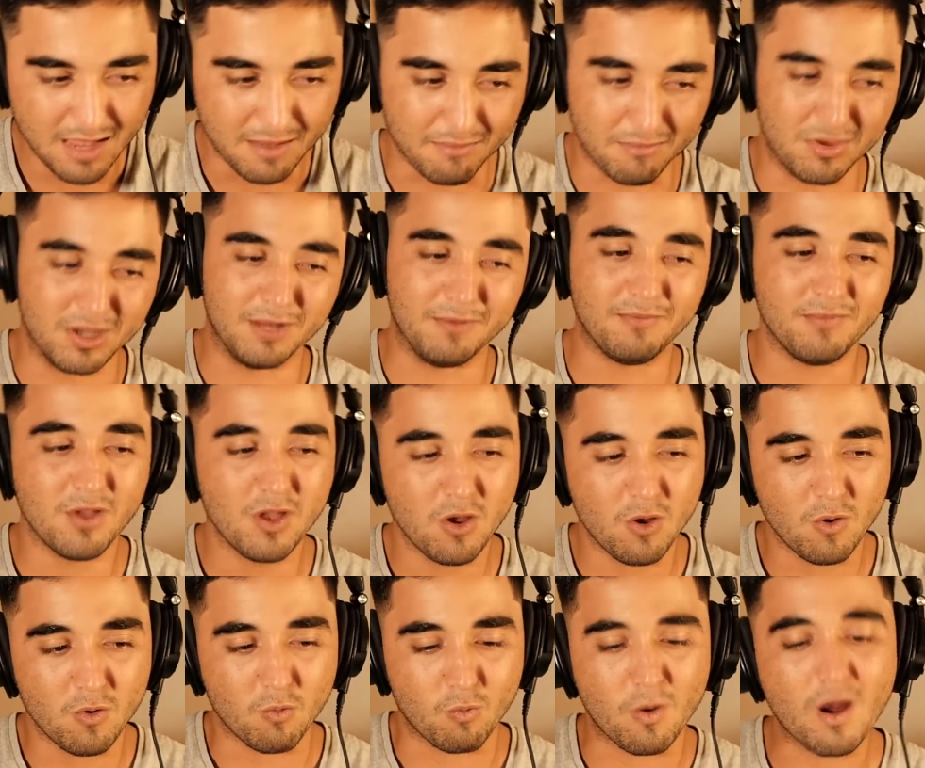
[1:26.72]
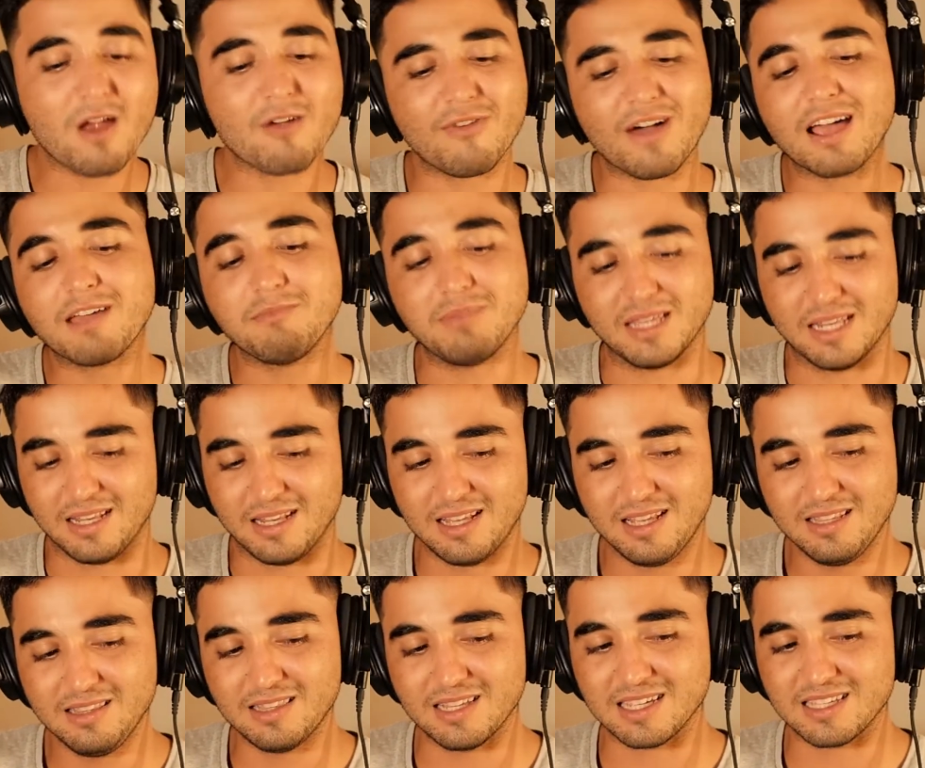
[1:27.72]
but where have I been,
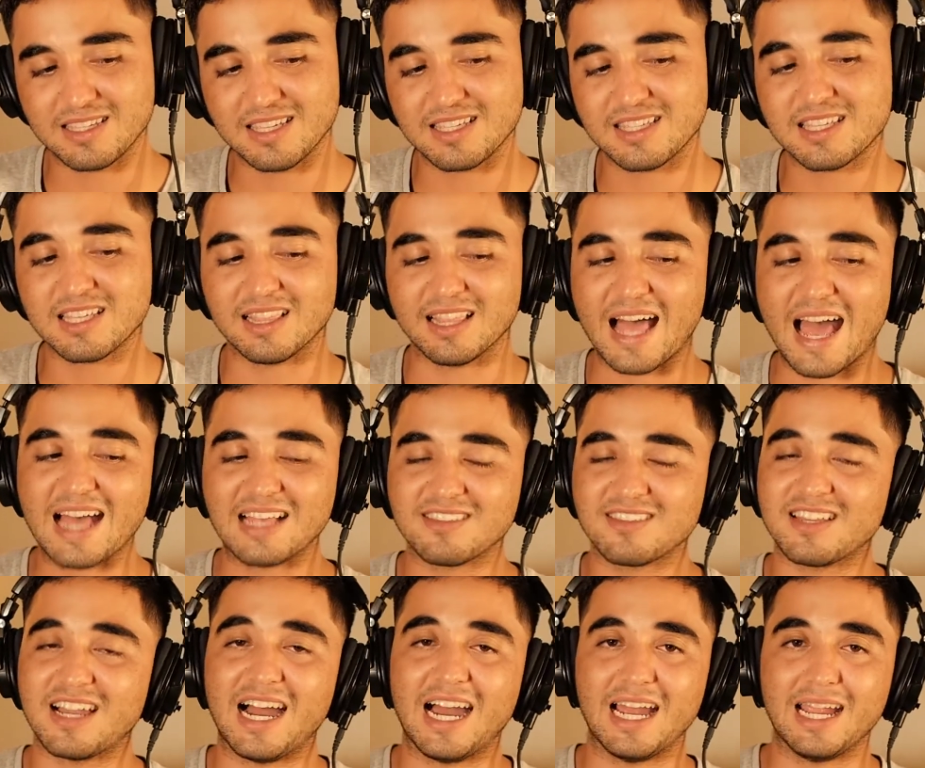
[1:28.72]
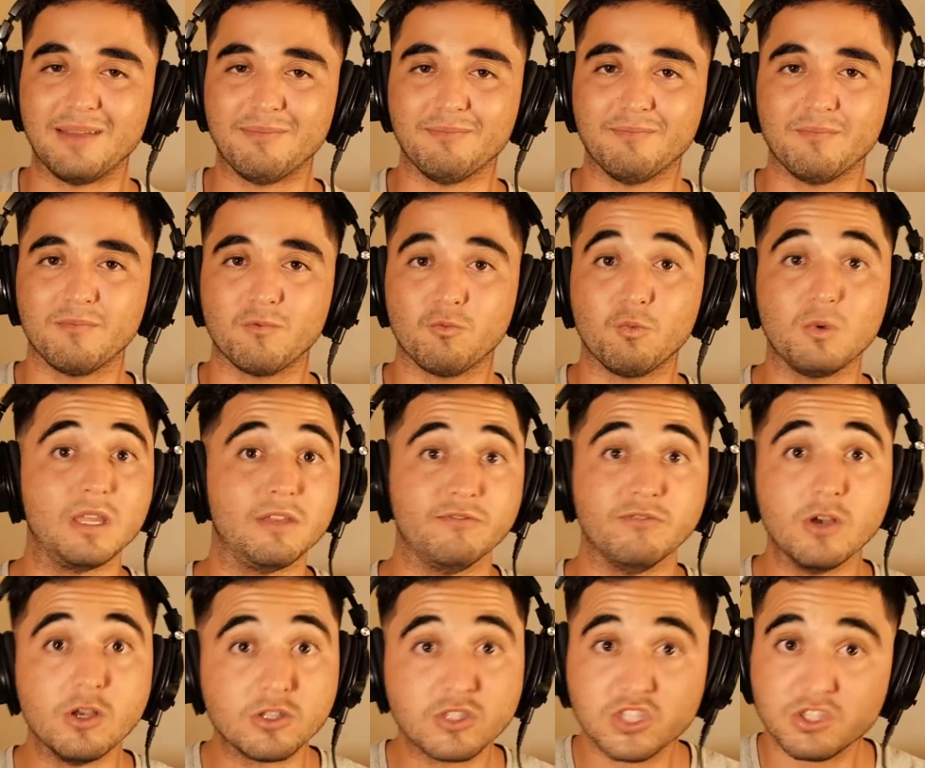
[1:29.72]
like, since the last time
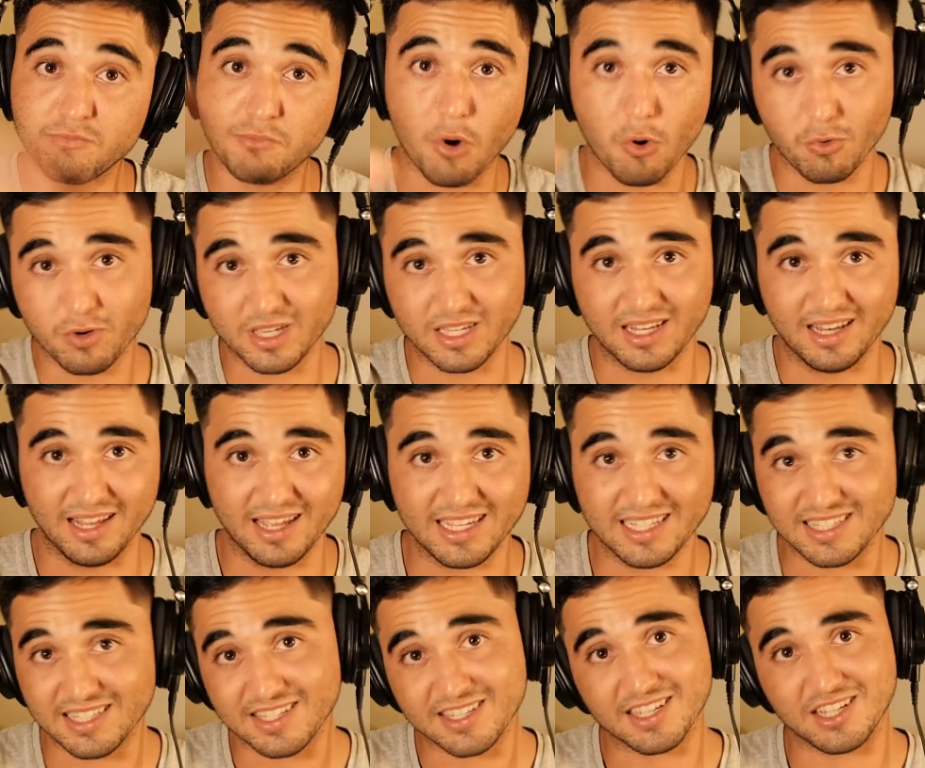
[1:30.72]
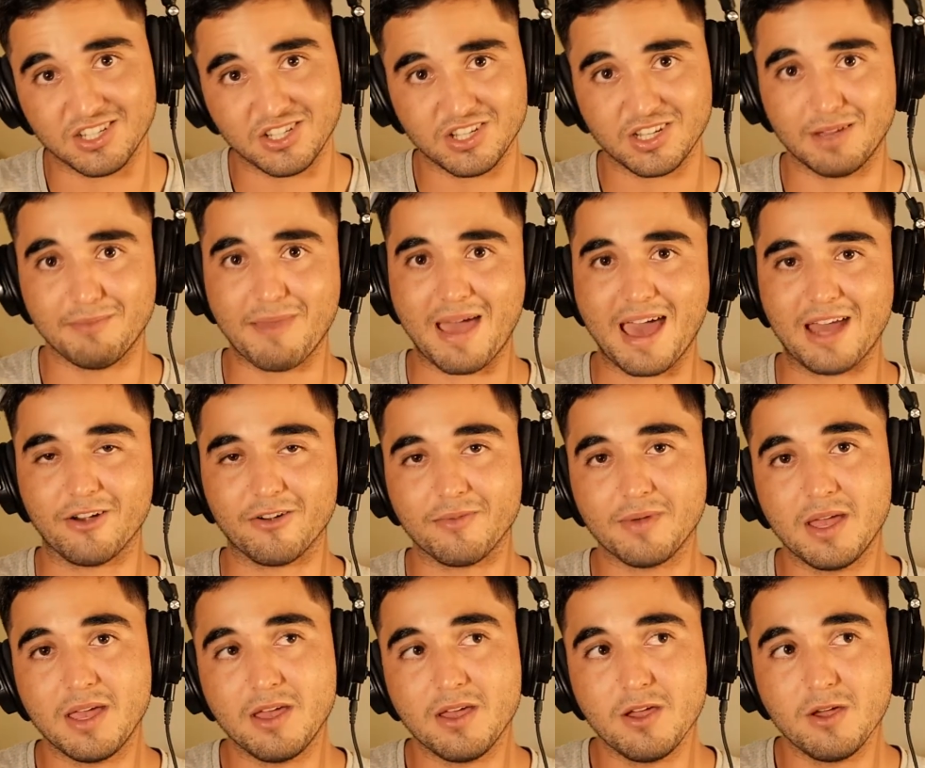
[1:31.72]
we've spoken in such a manner?
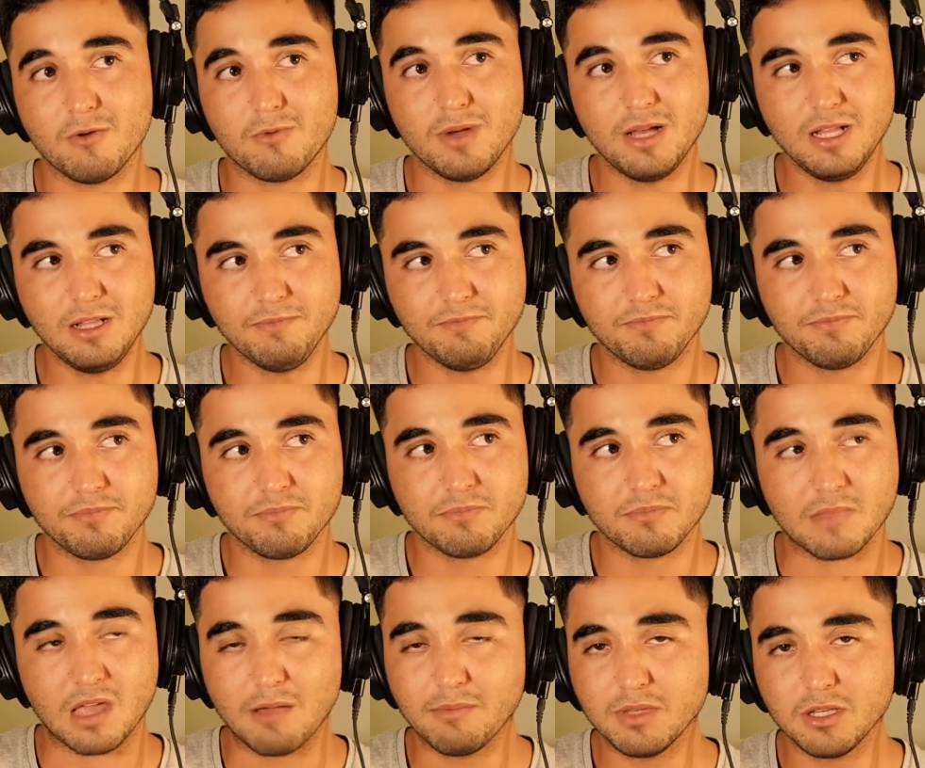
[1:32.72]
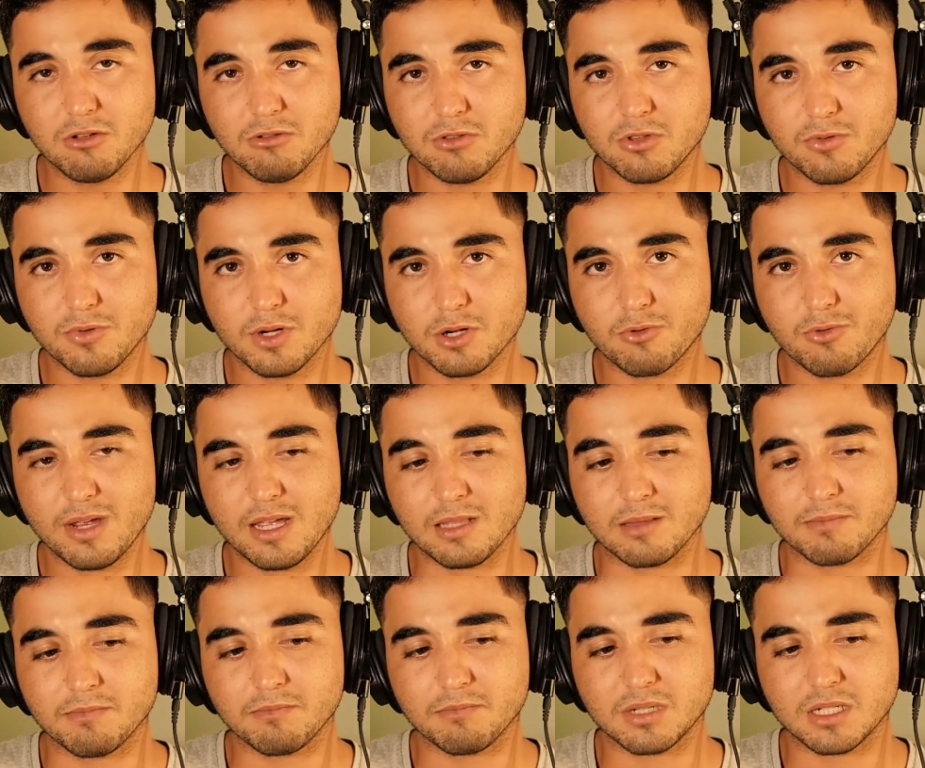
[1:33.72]
Well, I've been doing
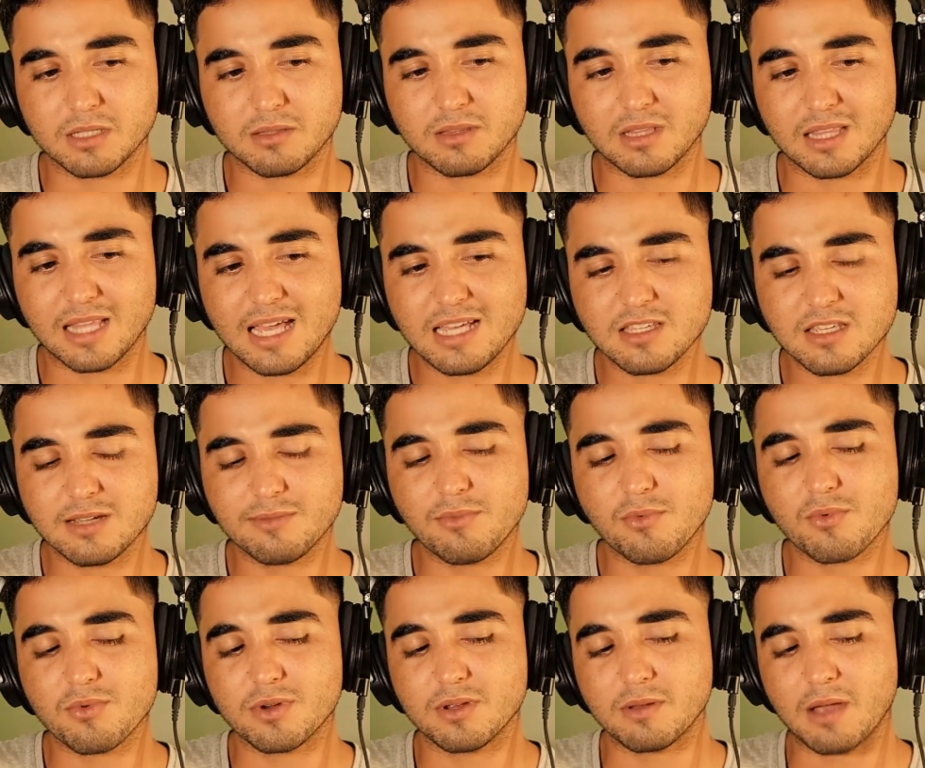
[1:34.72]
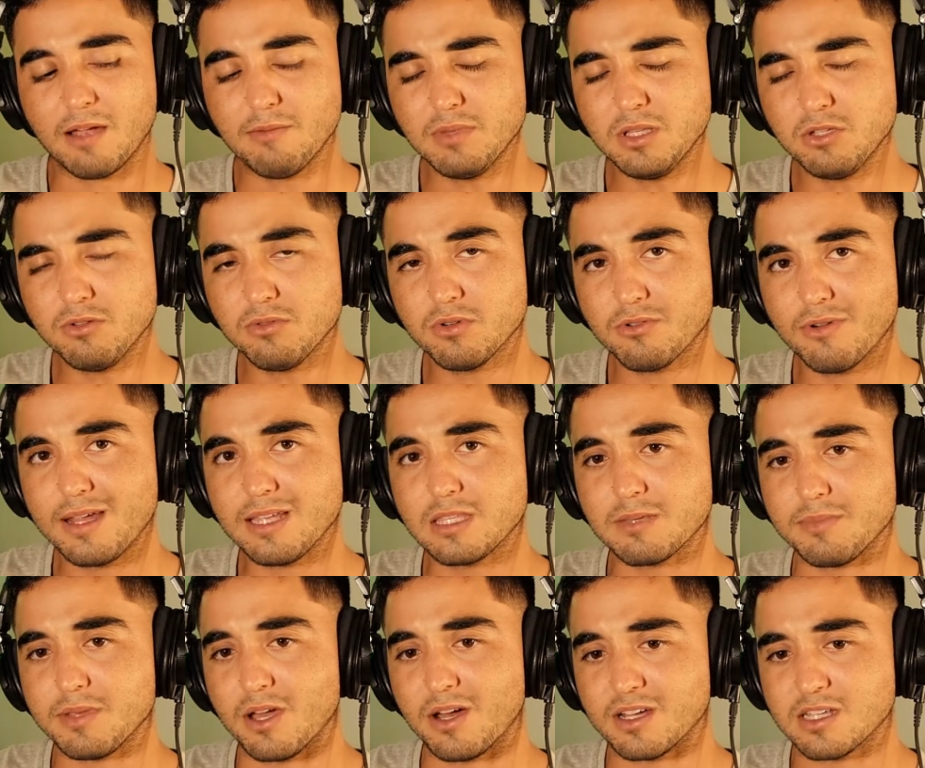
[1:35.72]
great, but the last time I've been doing great,
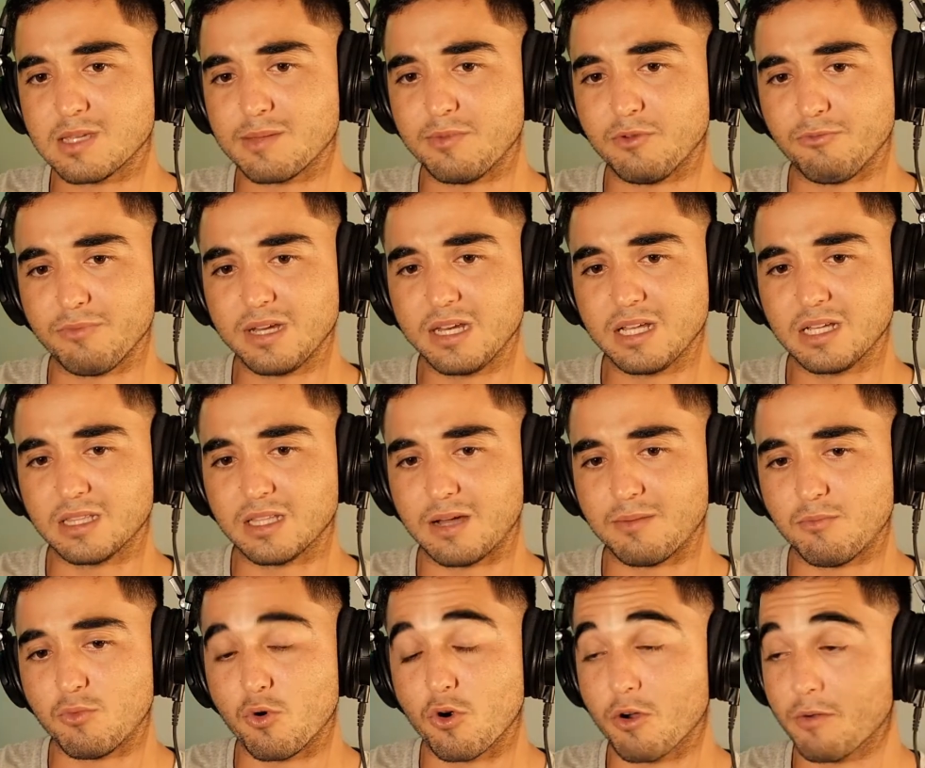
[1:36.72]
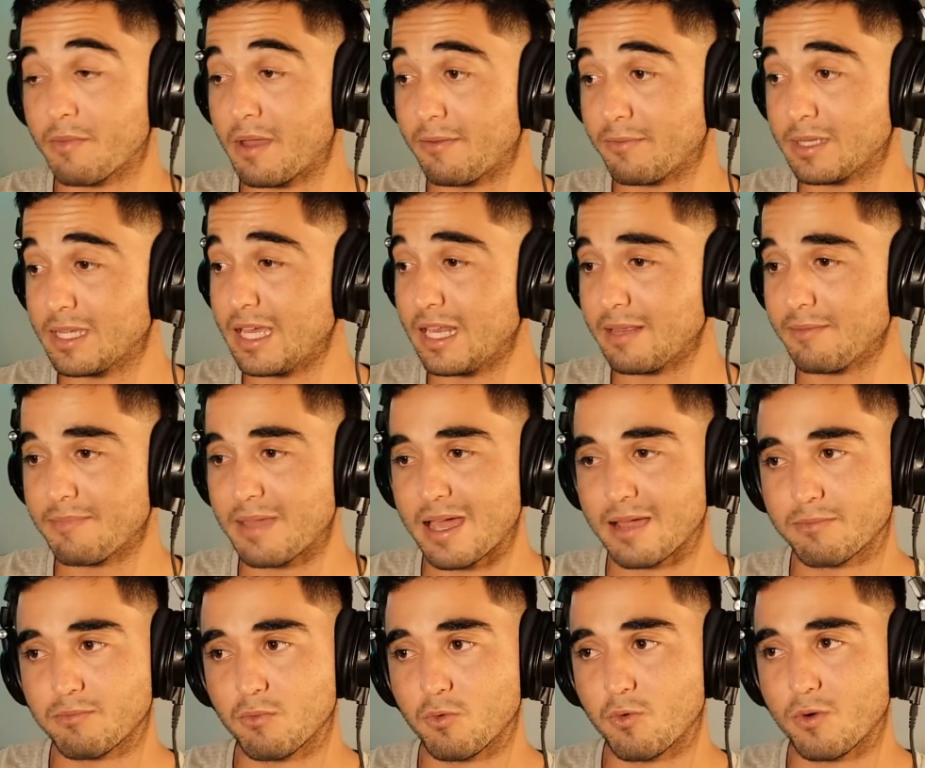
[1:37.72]
to be honest. I've been reading a lot more. I've been getting
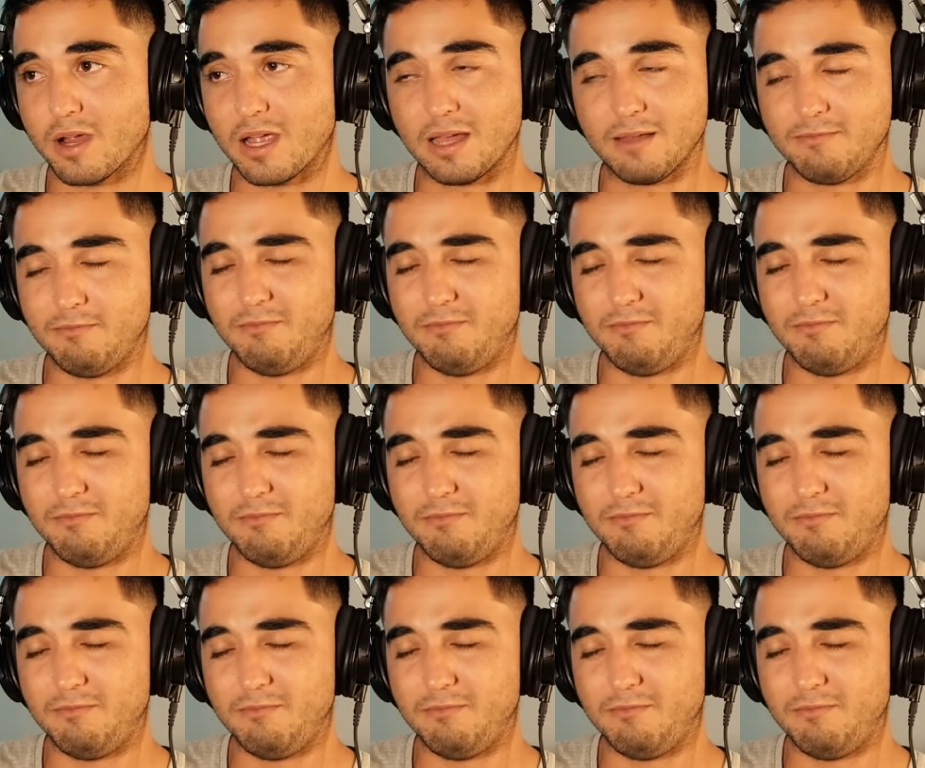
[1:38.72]
back more.